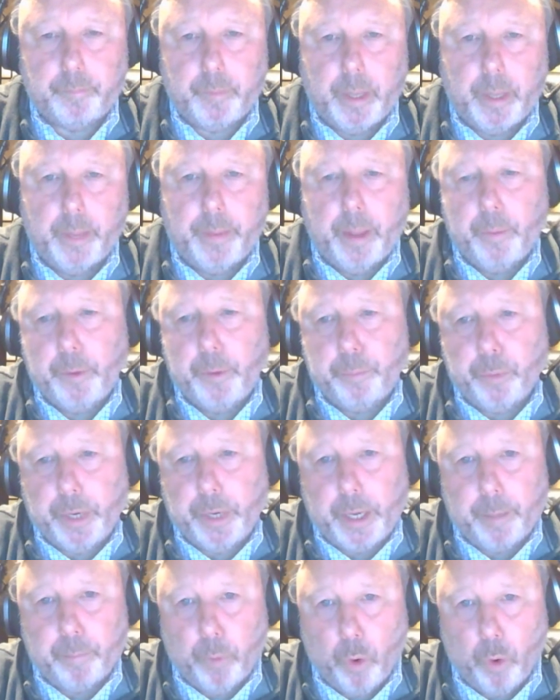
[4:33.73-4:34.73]
And that would bring it
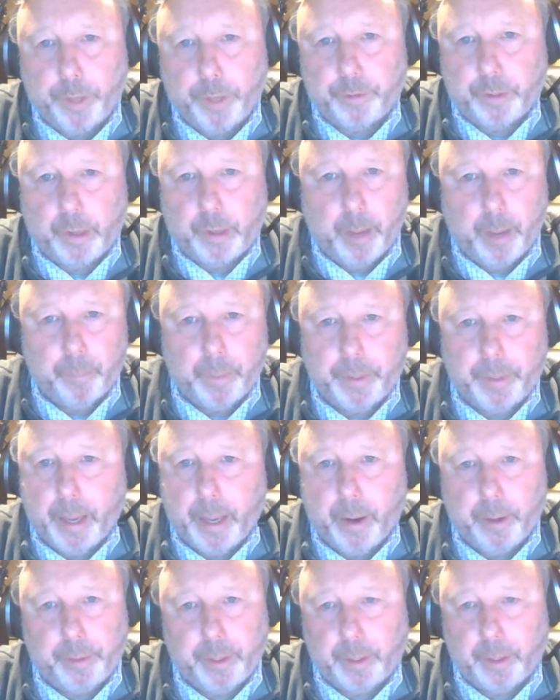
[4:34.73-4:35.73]
more into line with how I
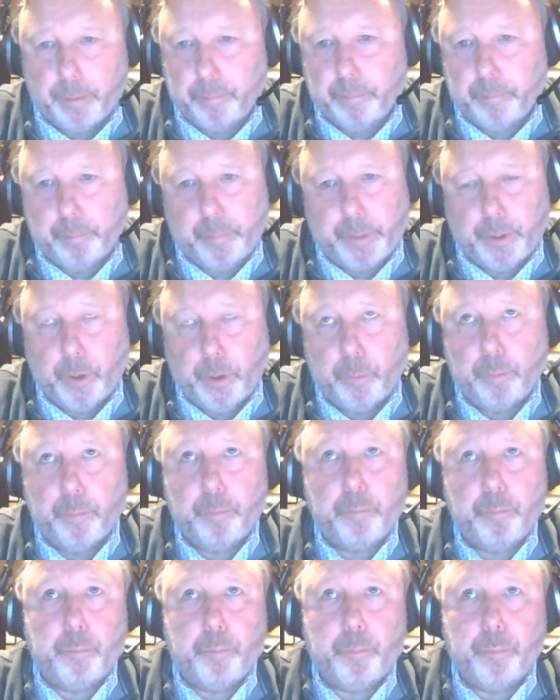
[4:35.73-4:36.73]
think,
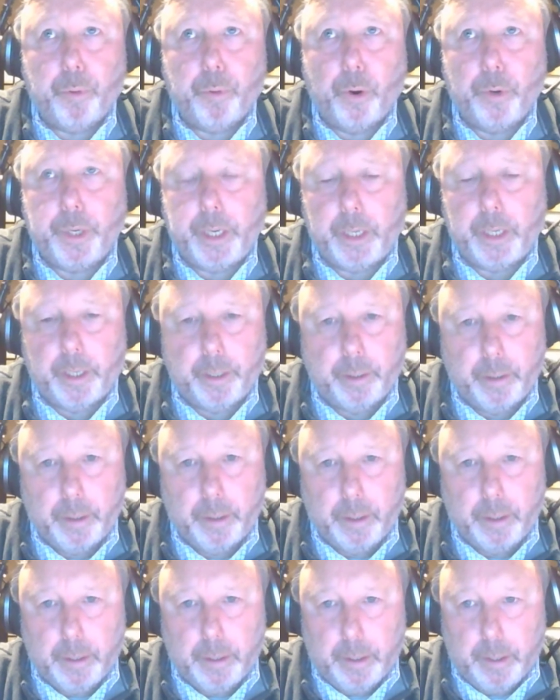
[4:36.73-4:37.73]
broking
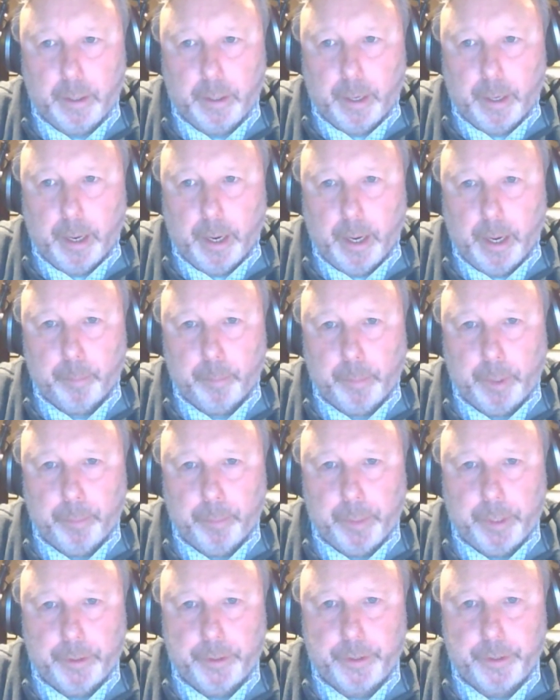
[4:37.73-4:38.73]

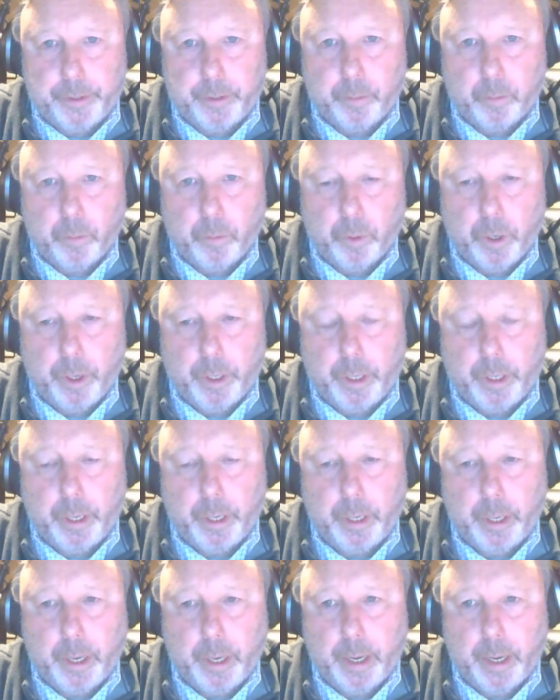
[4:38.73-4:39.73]
limits work
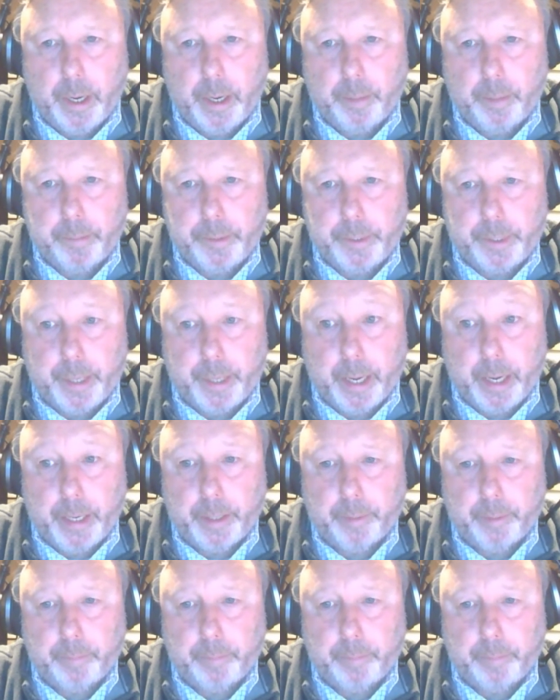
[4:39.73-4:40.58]
today.